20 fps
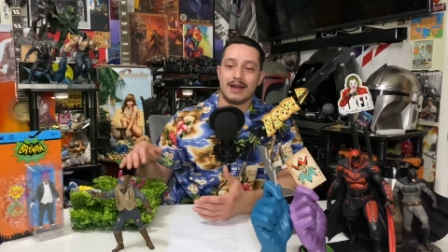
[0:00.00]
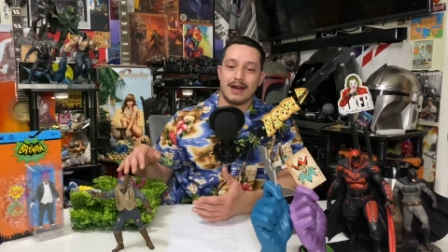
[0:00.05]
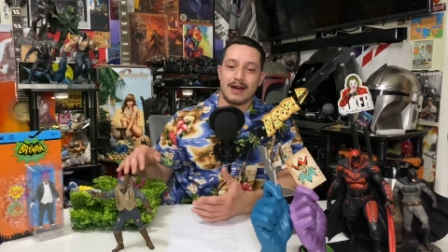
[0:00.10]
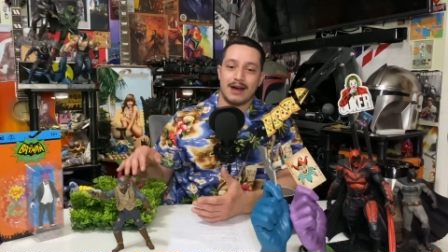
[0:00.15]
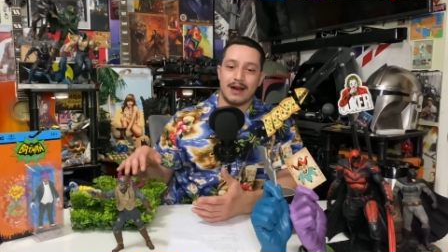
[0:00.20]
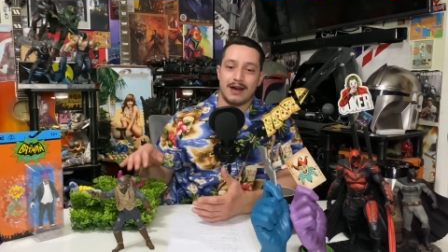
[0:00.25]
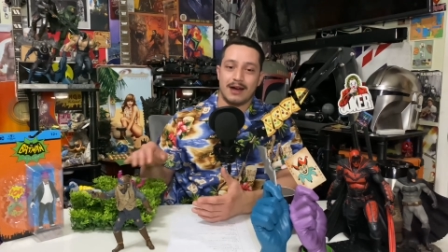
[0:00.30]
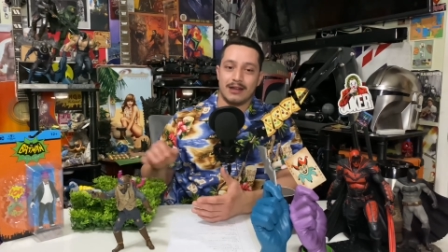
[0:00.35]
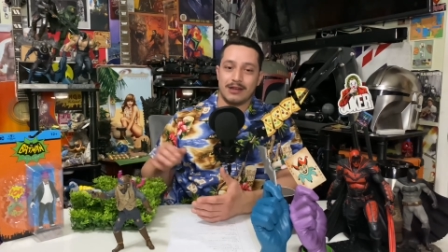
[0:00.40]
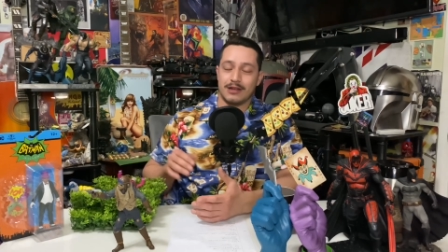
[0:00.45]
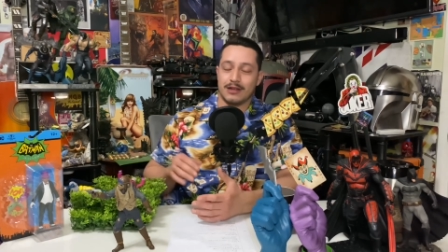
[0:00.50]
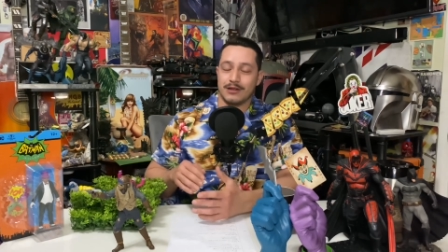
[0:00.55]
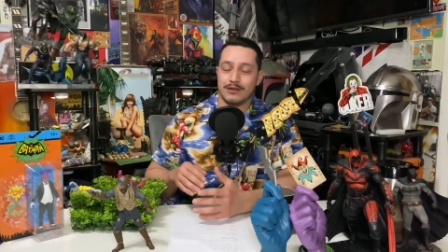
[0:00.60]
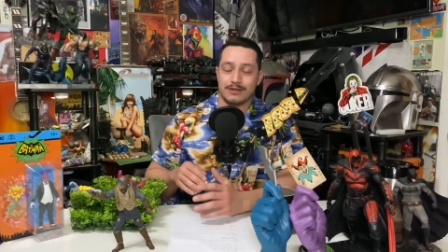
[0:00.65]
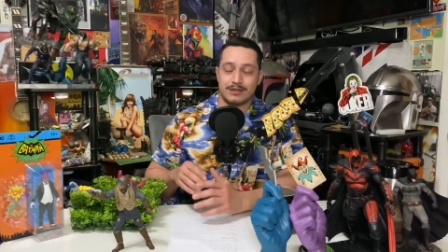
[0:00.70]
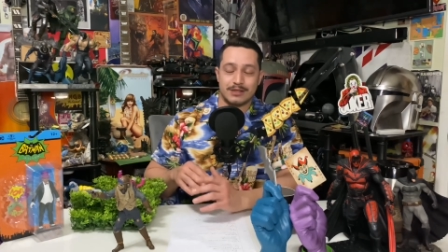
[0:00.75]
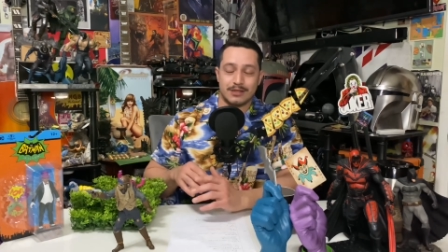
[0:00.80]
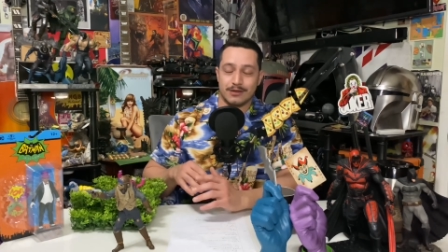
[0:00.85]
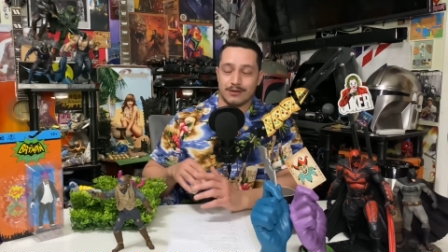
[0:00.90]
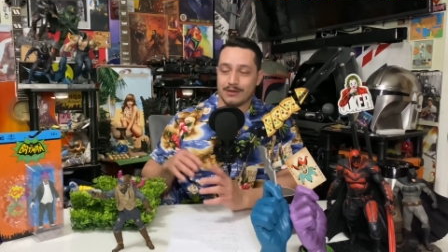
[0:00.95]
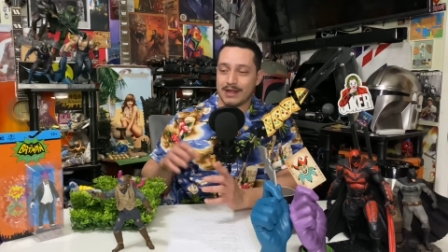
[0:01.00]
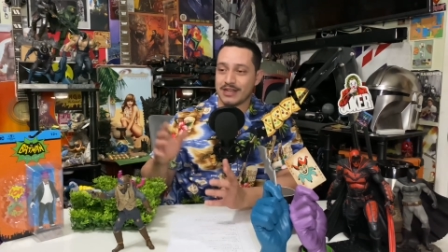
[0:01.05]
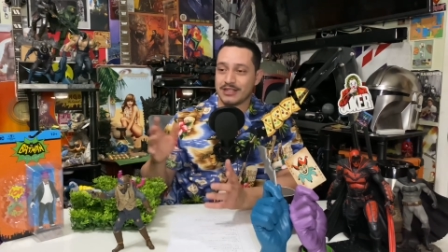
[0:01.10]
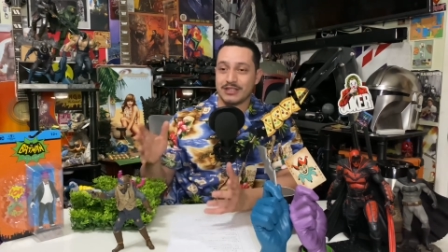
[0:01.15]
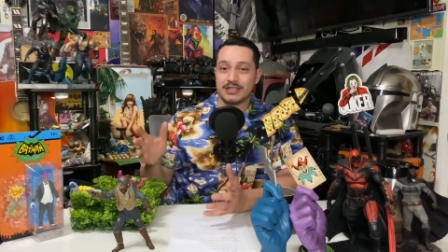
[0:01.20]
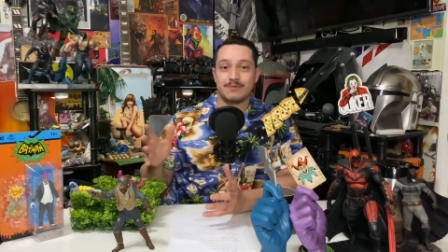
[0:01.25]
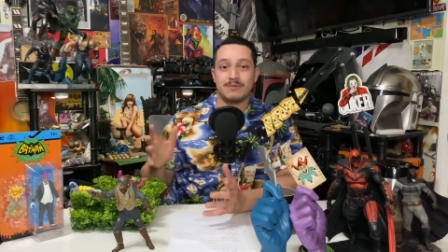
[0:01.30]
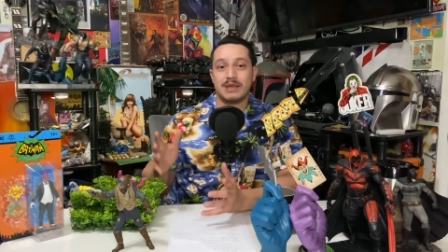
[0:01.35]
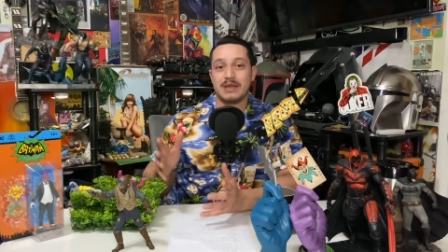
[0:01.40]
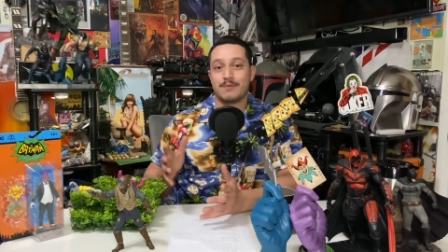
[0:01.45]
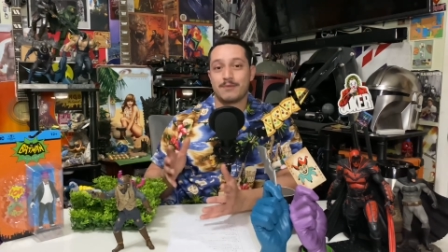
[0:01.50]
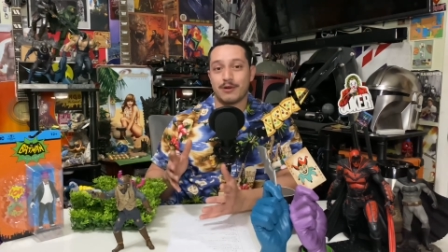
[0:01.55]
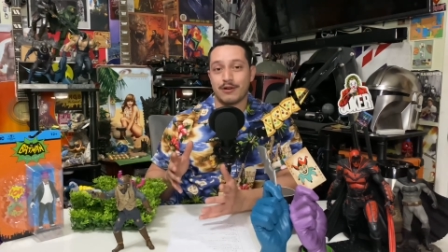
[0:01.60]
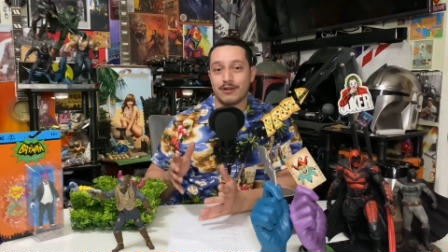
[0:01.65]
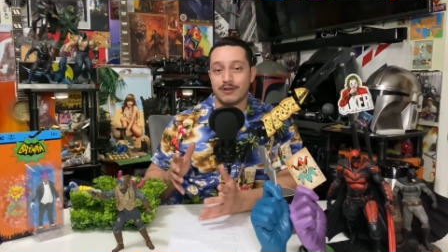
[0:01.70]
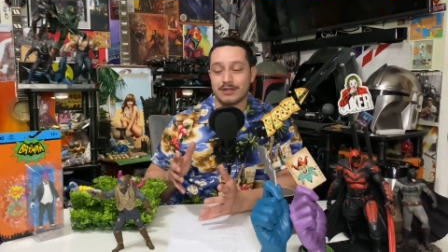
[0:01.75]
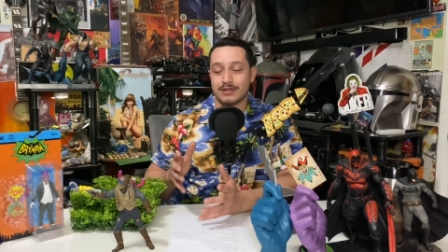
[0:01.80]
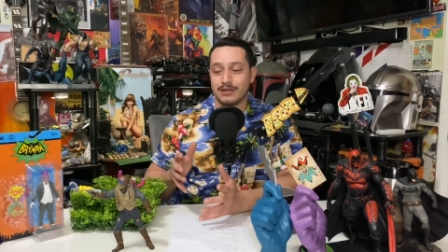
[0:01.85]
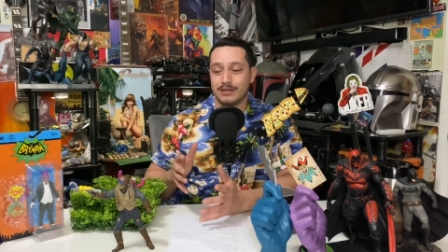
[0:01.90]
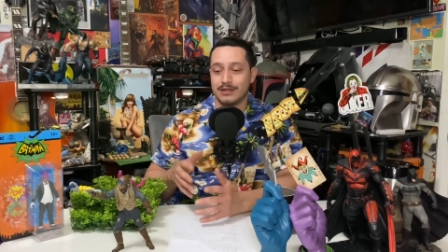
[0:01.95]
Uh, you know, so that's just me
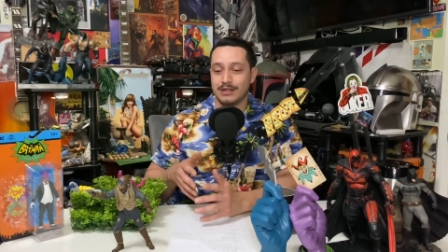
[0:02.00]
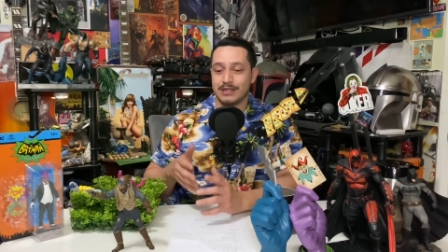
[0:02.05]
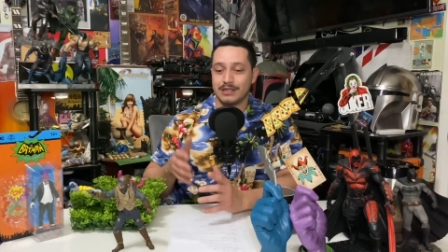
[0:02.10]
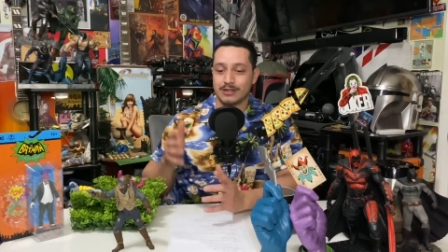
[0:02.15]
personally.